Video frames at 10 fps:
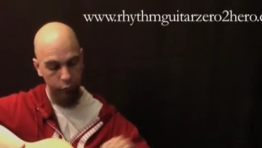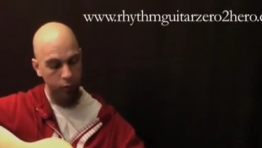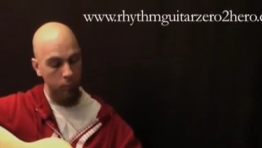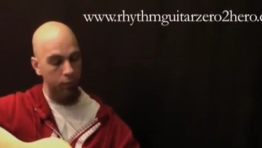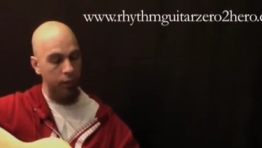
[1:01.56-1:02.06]
of all
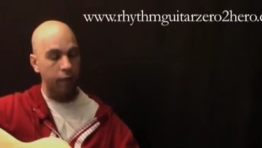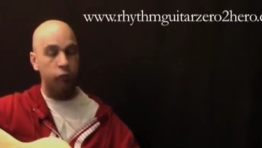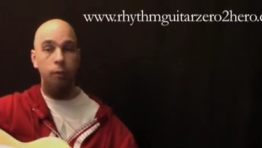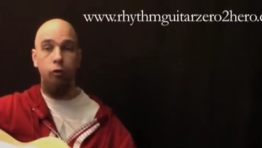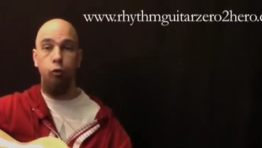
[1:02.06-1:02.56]
they'll, they have
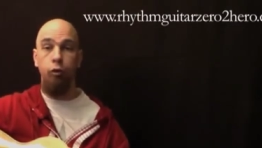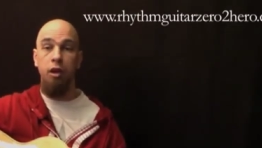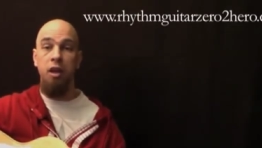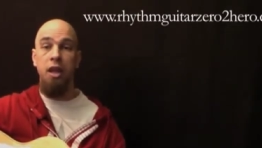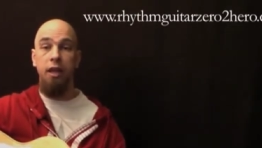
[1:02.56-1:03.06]
to make sure the
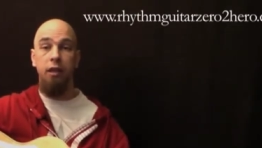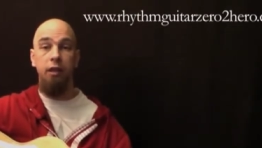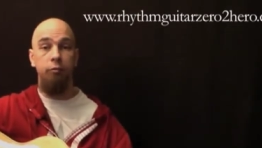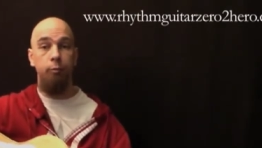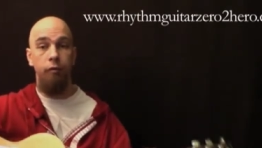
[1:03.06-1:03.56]
neck
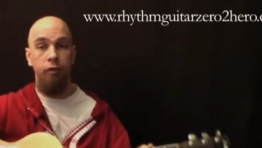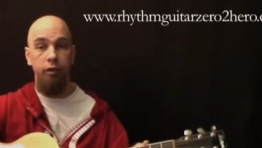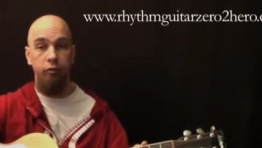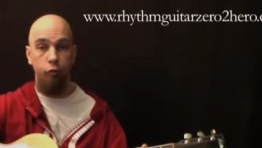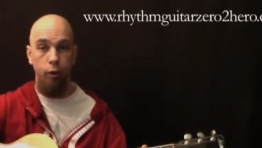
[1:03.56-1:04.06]
is
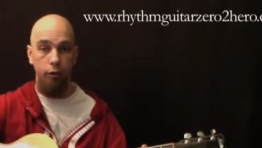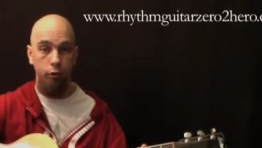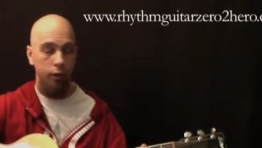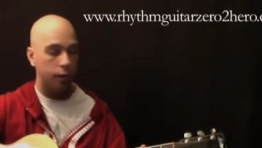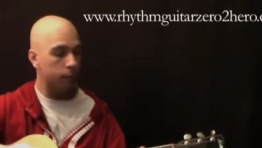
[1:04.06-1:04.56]
perfectly straight.
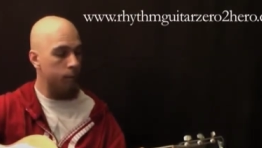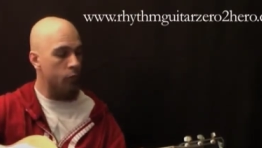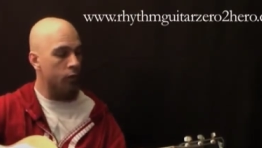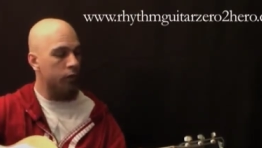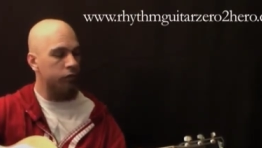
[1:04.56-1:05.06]
Okay,
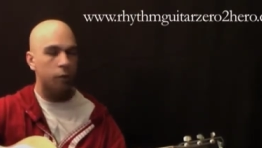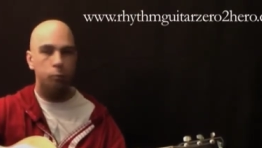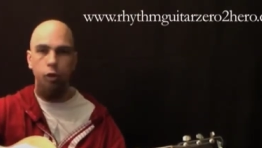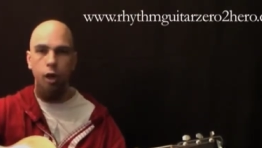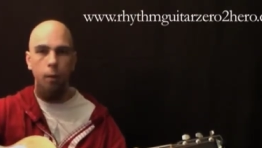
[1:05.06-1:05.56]

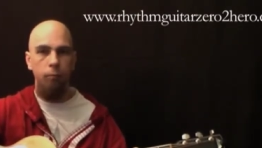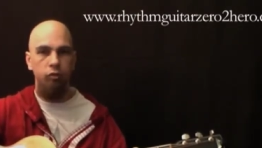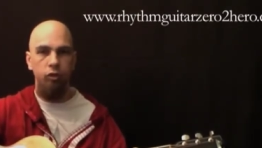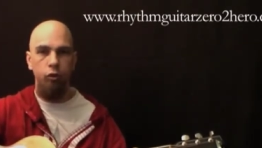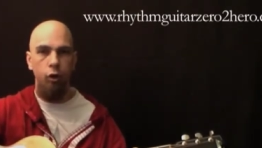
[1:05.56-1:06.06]
sometimes
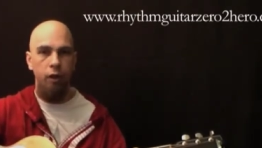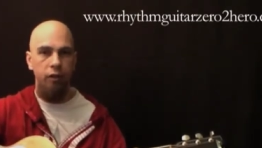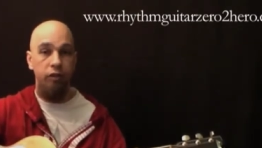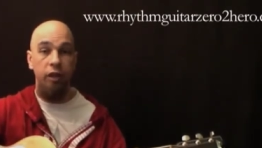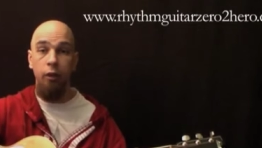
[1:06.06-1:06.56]
guitar
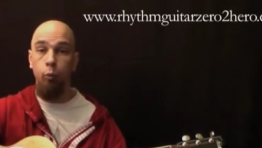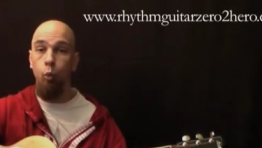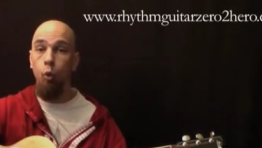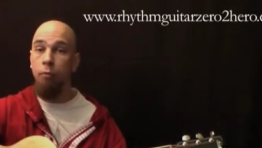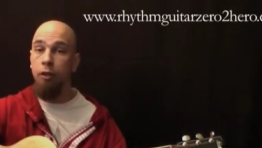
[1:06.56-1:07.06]
necks can get
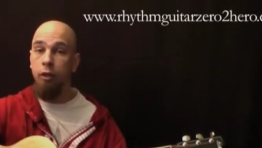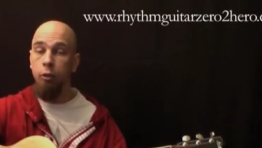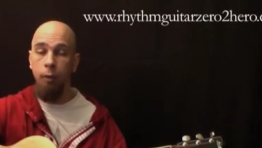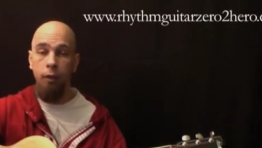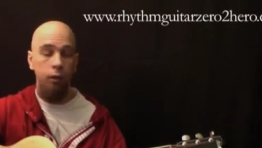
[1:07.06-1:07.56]
warped a
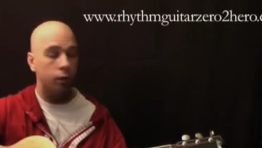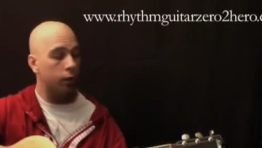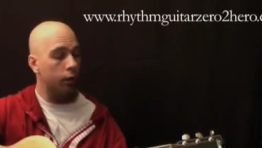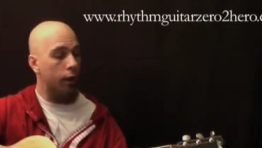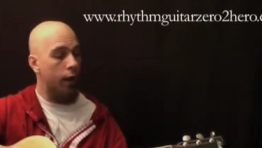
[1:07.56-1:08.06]
little bit,
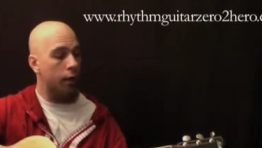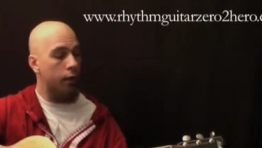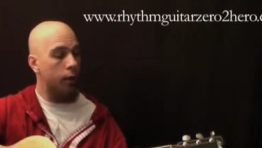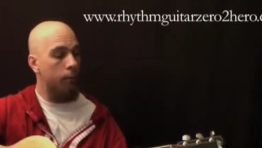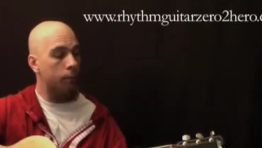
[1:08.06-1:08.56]
and
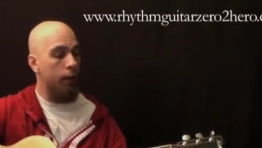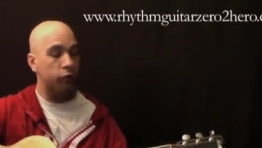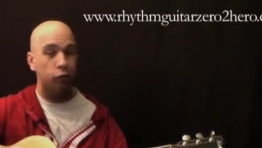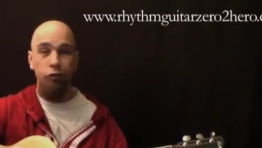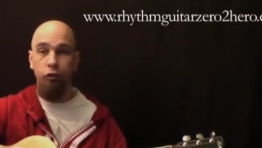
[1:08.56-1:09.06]
um,
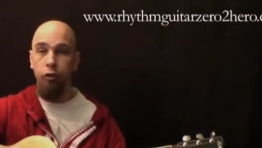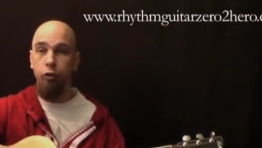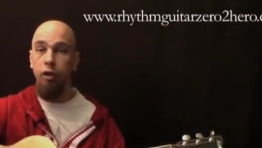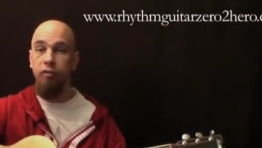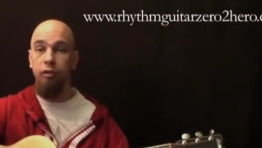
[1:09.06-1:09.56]
as long as your
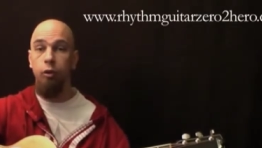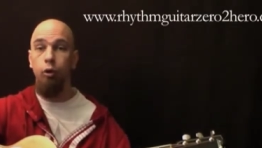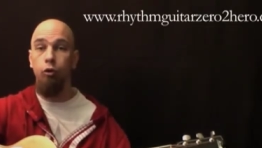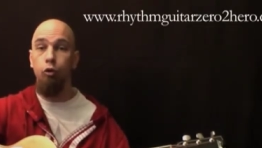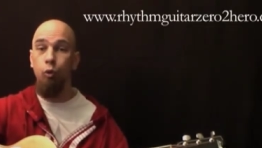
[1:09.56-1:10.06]
guitar has
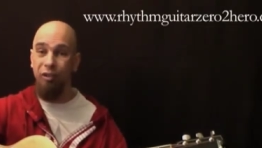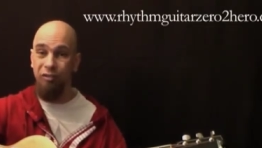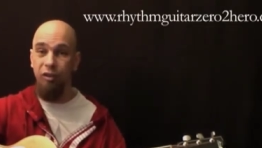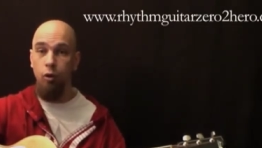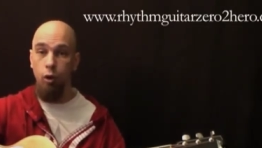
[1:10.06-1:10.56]
got a
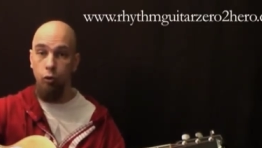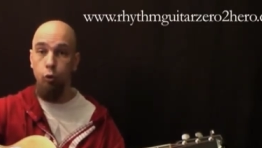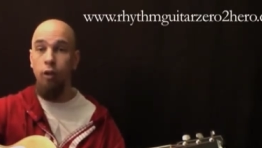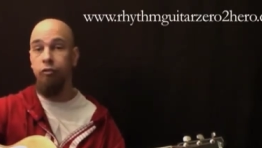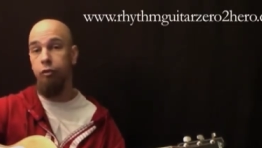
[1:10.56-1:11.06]
truss
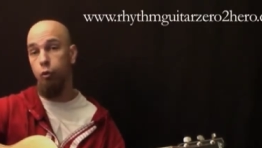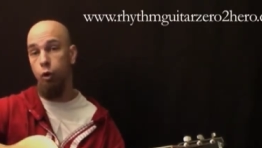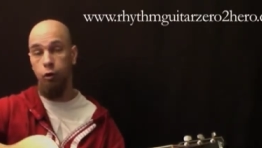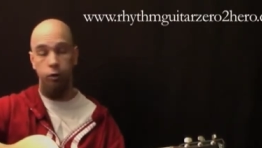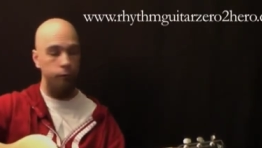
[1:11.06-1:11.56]
truss
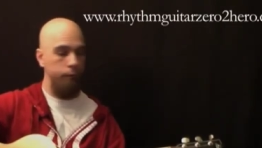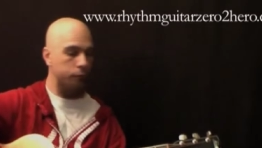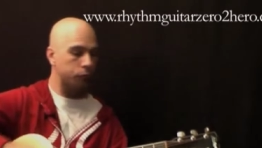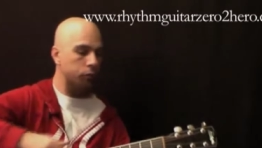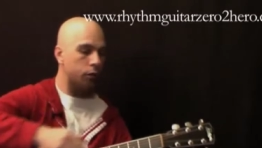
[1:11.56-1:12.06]
rod
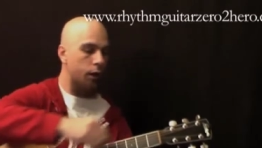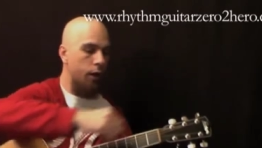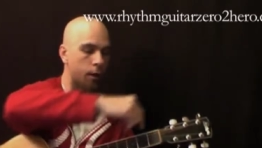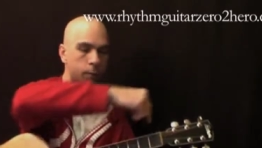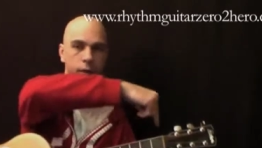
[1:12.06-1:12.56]

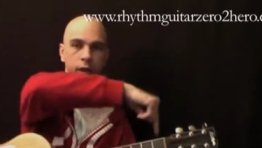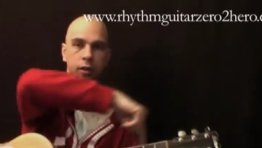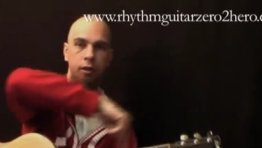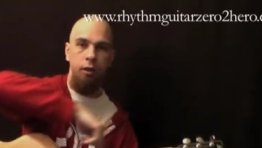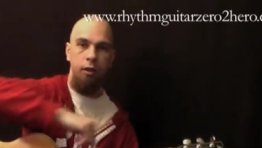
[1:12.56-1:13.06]
um,
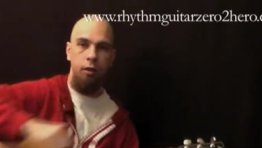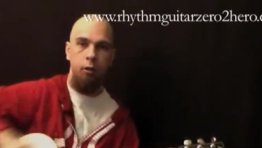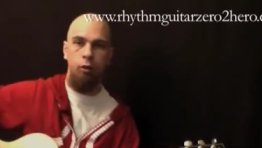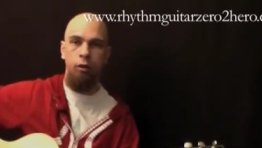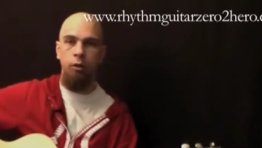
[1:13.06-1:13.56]
in the
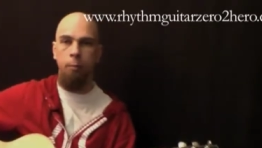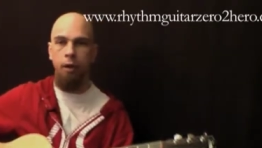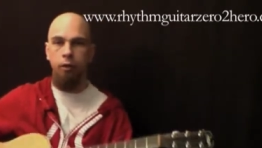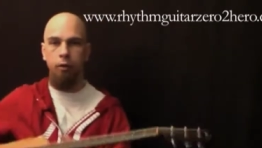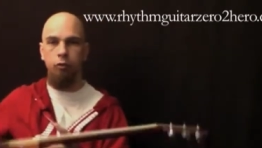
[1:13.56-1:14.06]
in the
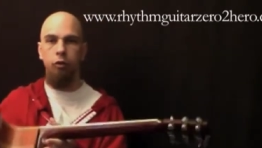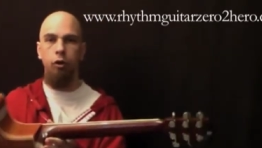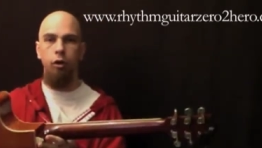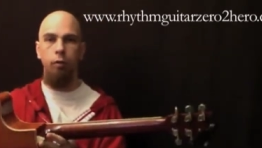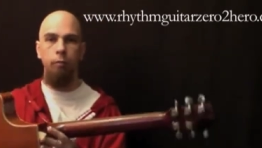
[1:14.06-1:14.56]
back of the
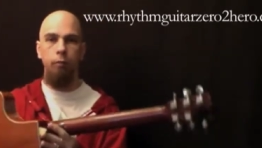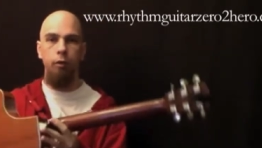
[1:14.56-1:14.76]
guitar,